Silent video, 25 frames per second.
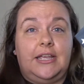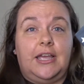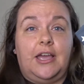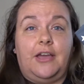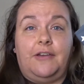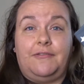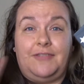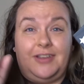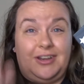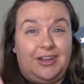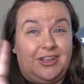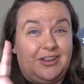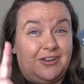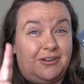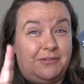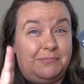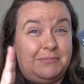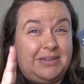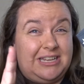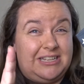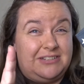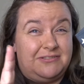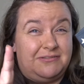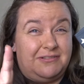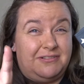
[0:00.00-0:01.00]
I've only got a
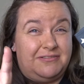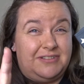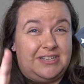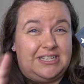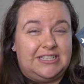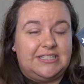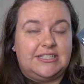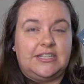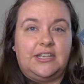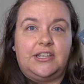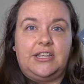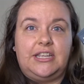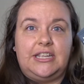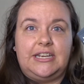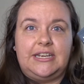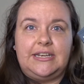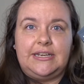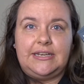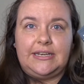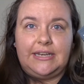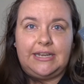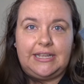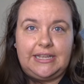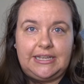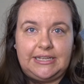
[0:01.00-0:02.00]
meter of it, so you
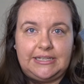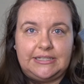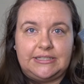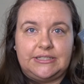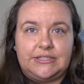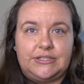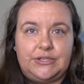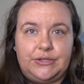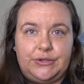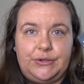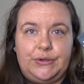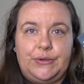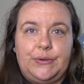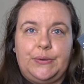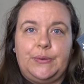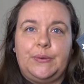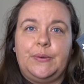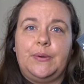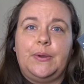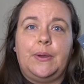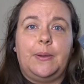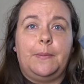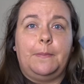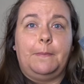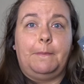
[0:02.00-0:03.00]
need to
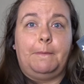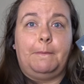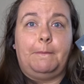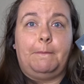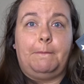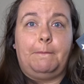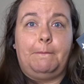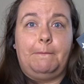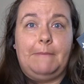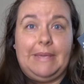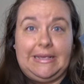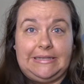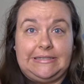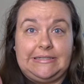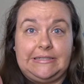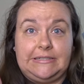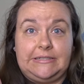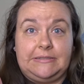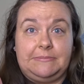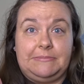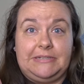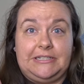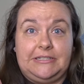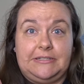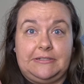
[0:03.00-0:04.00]

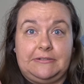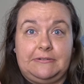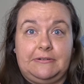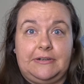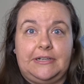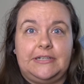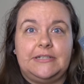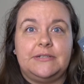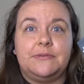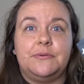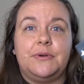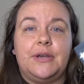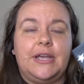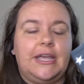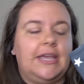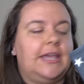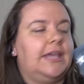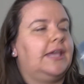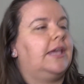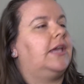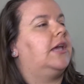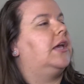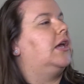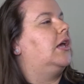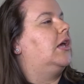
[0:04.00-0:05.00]
message me straight
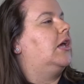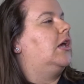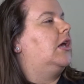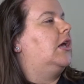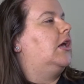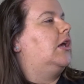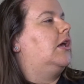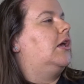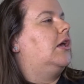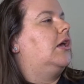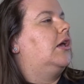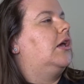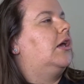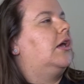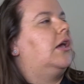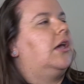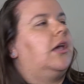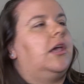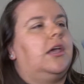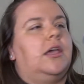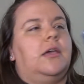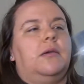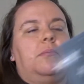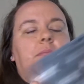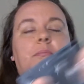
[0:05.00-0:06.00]
away
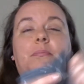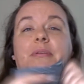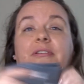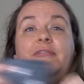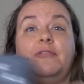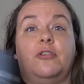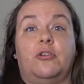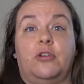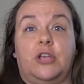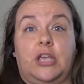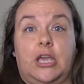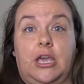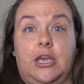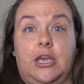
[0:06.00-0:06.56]
before it